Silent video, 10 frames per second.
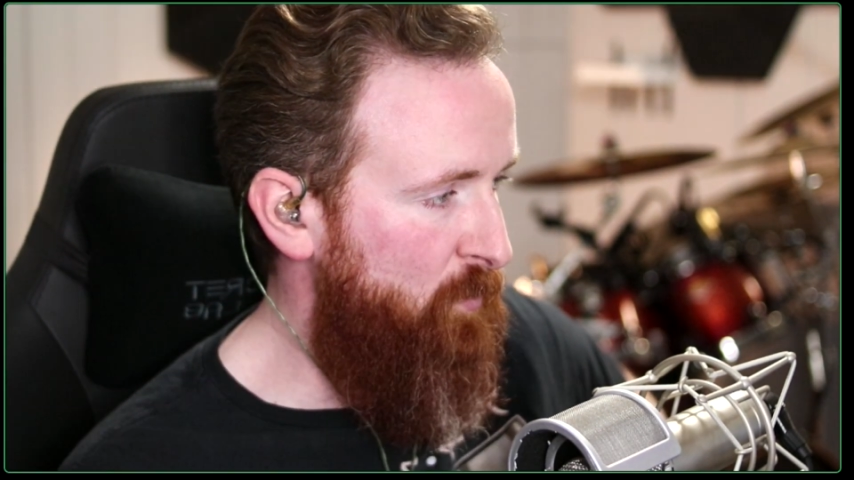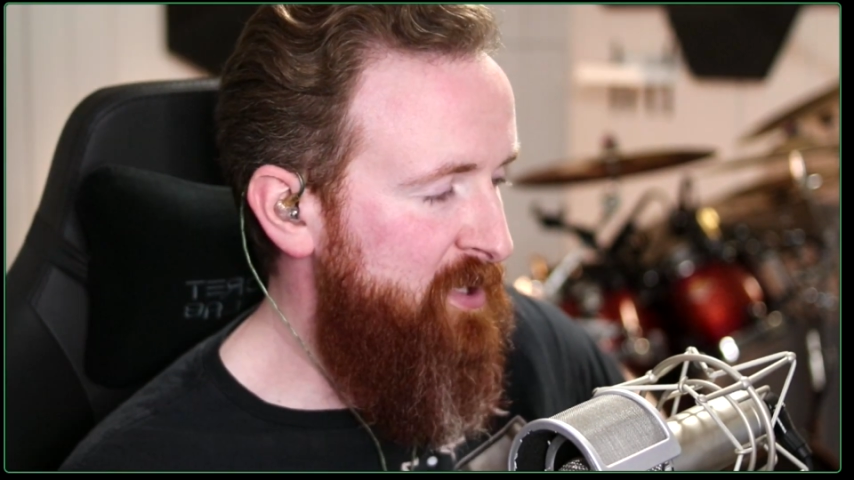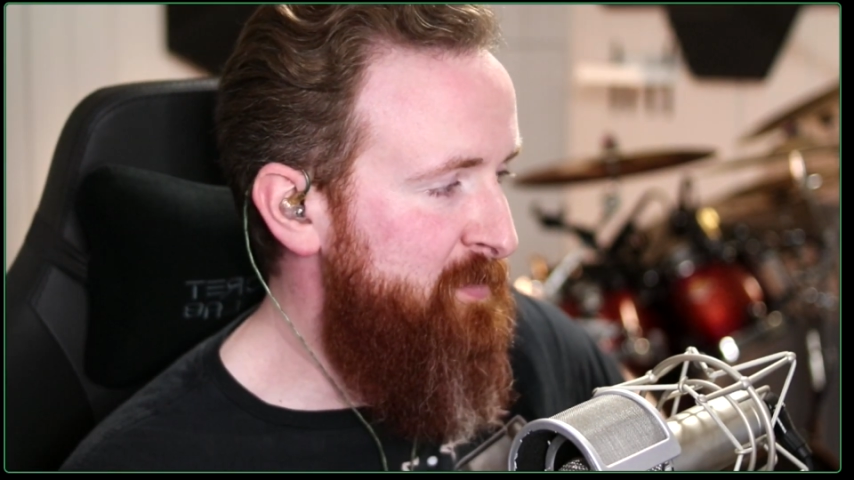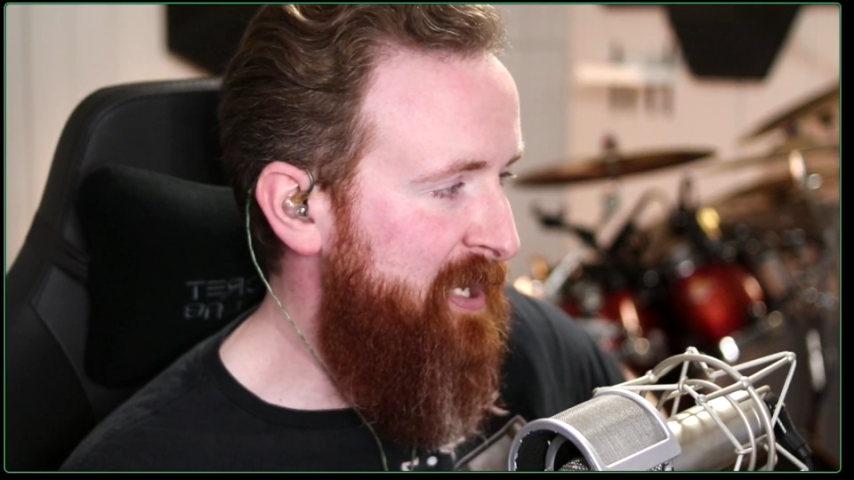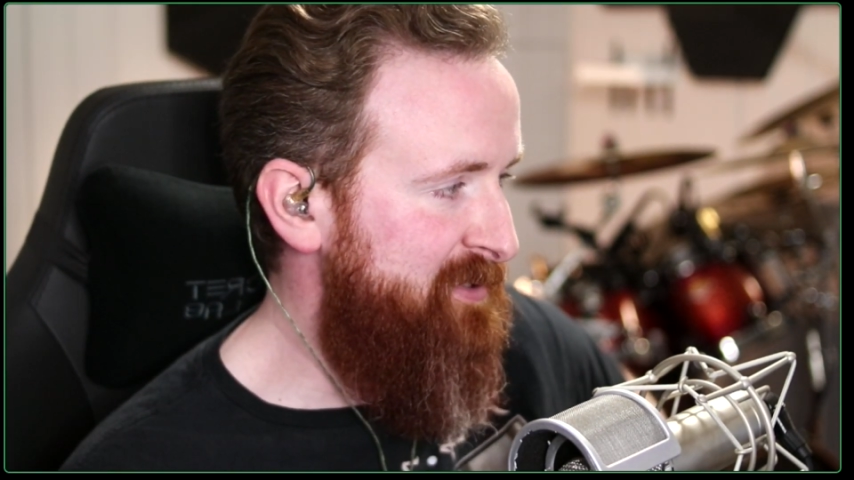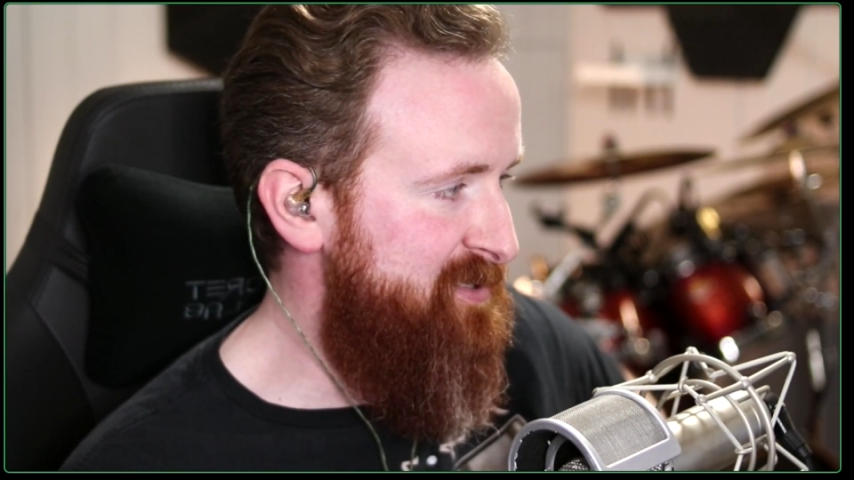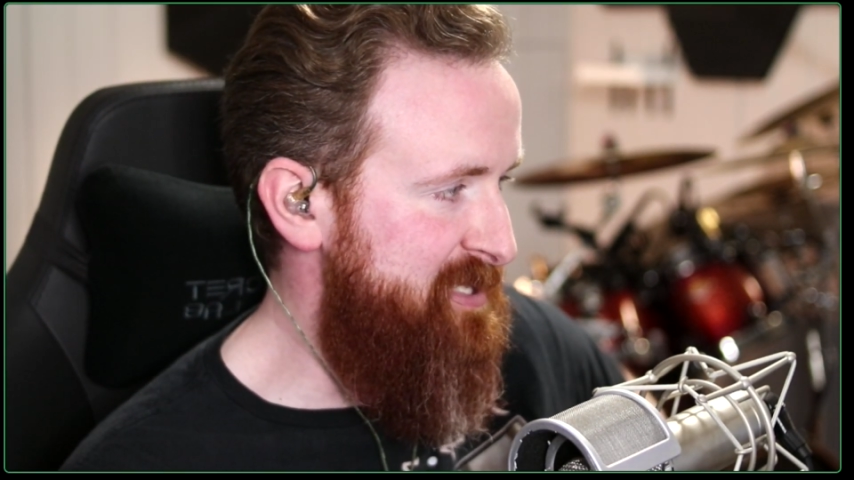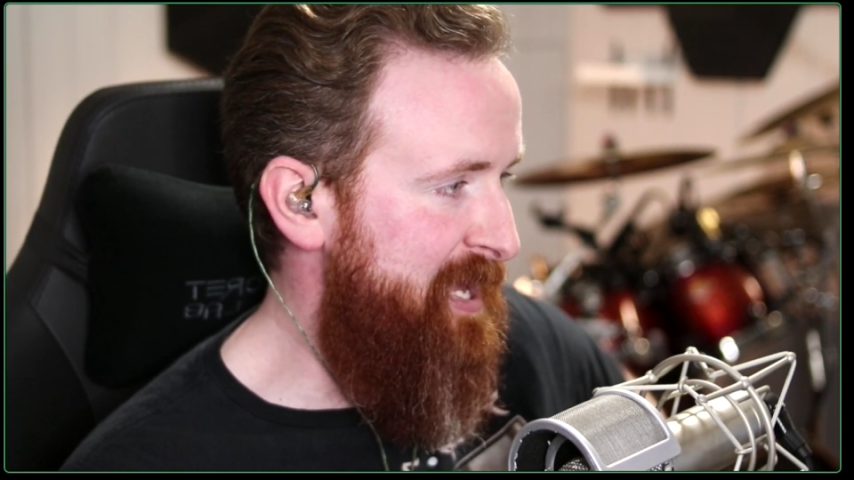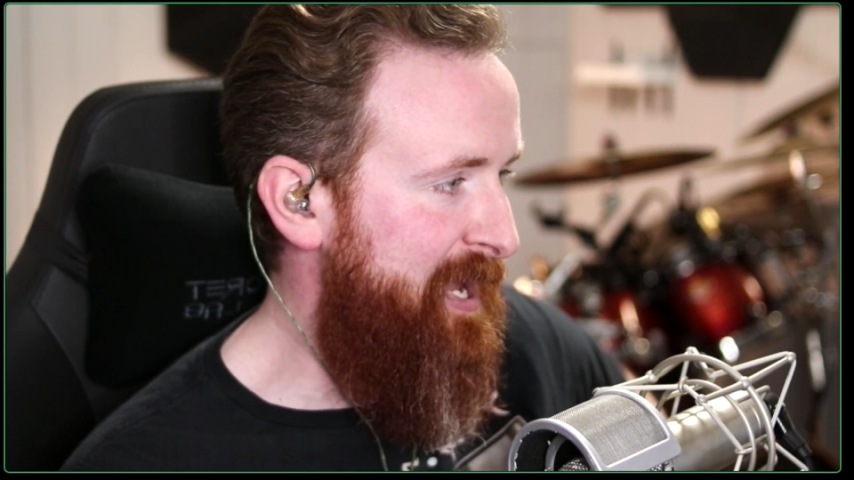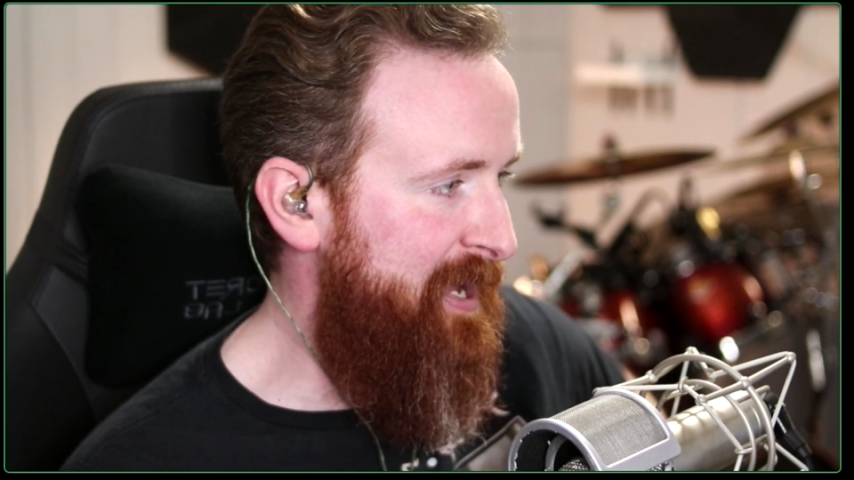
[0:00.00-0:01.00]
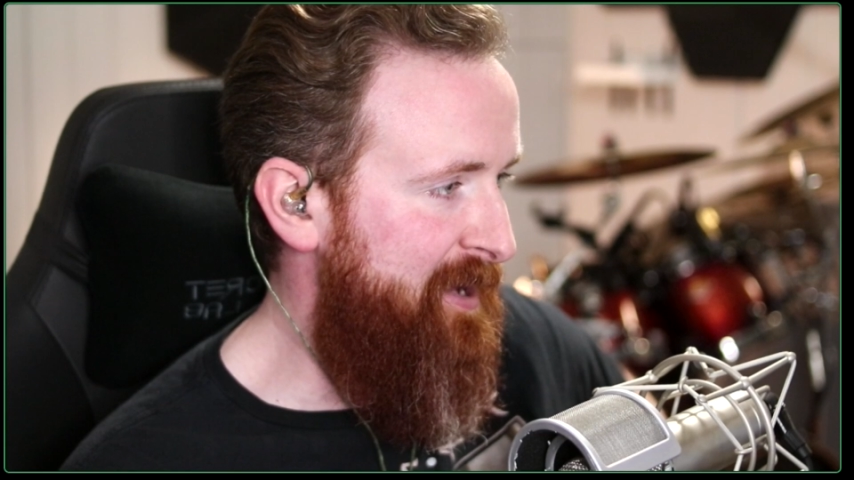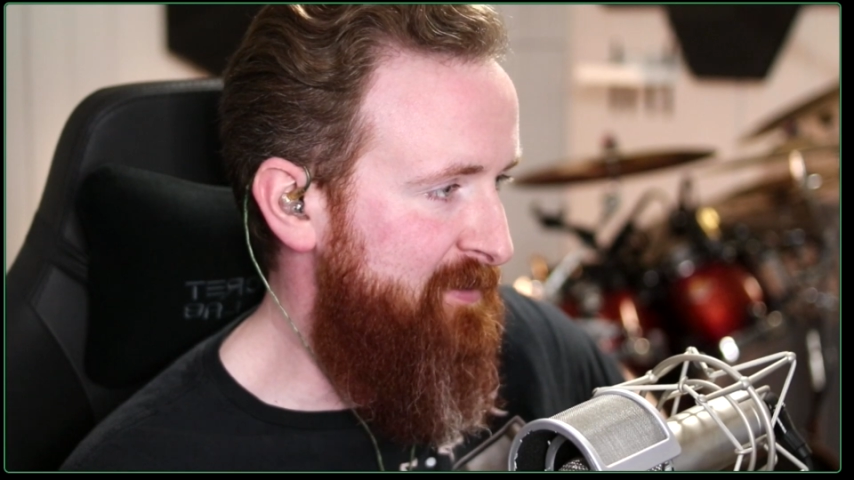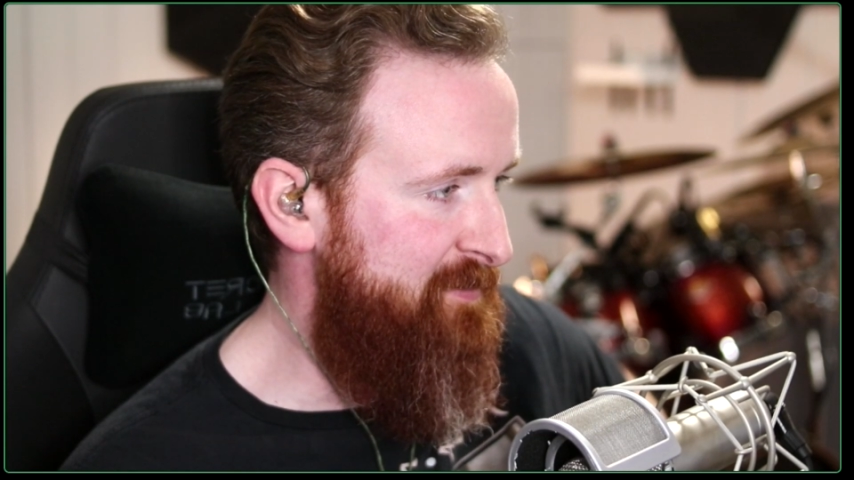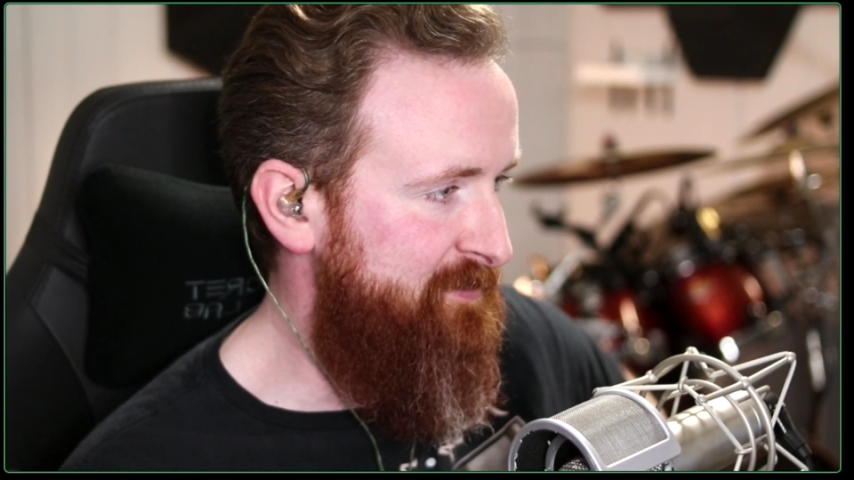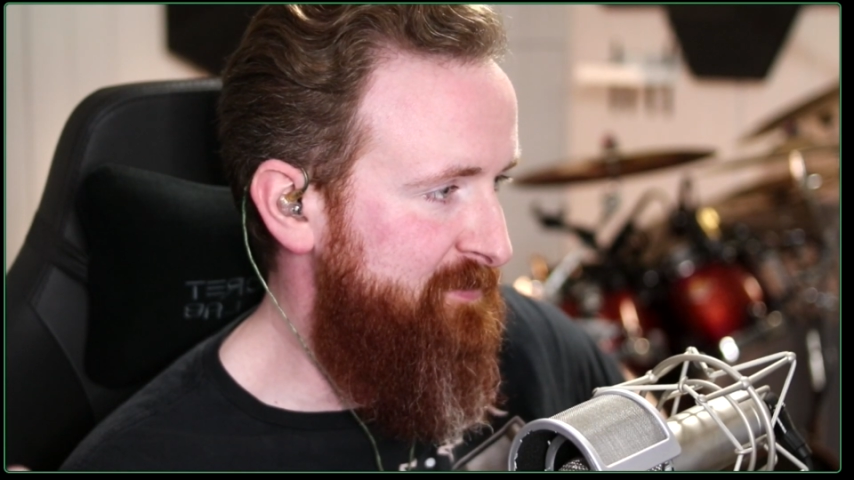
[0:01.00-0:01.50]
What impact does that
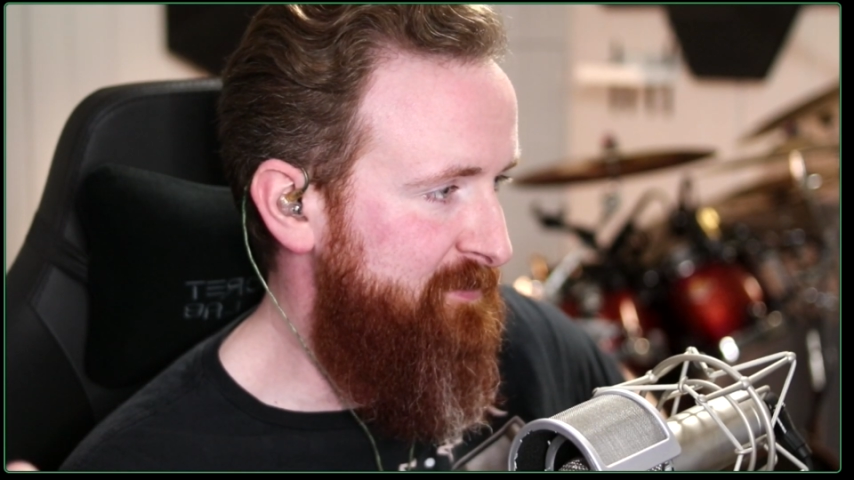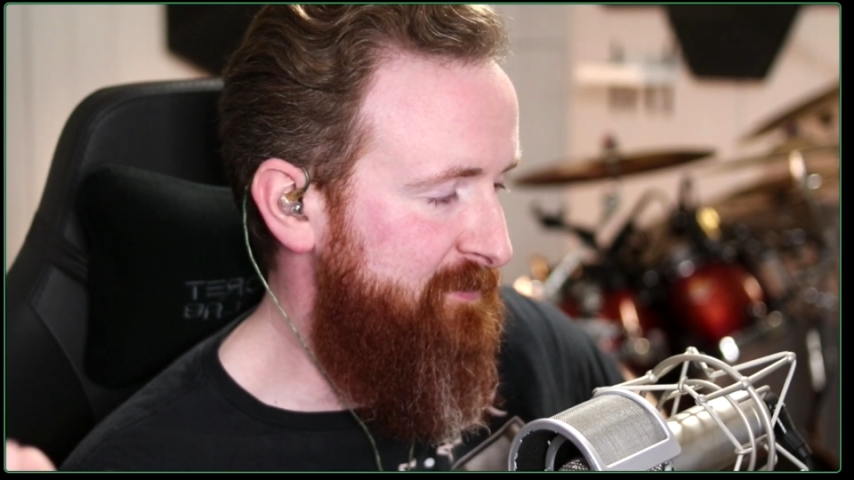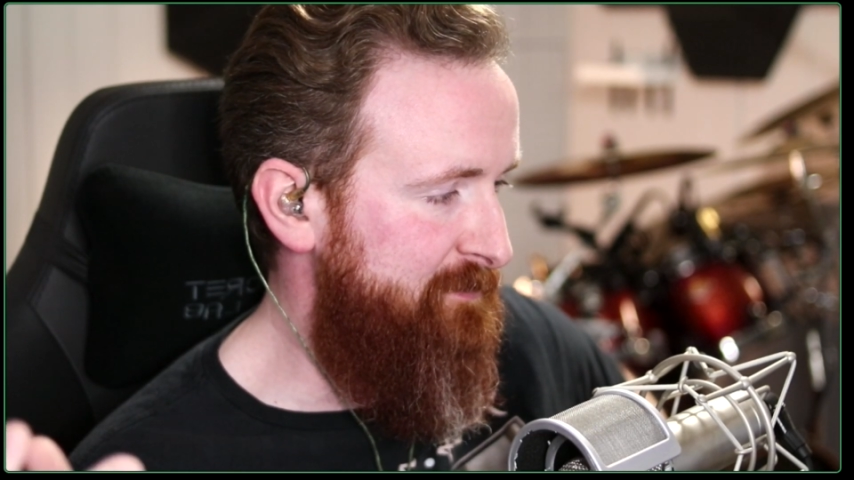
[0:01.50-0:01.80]
have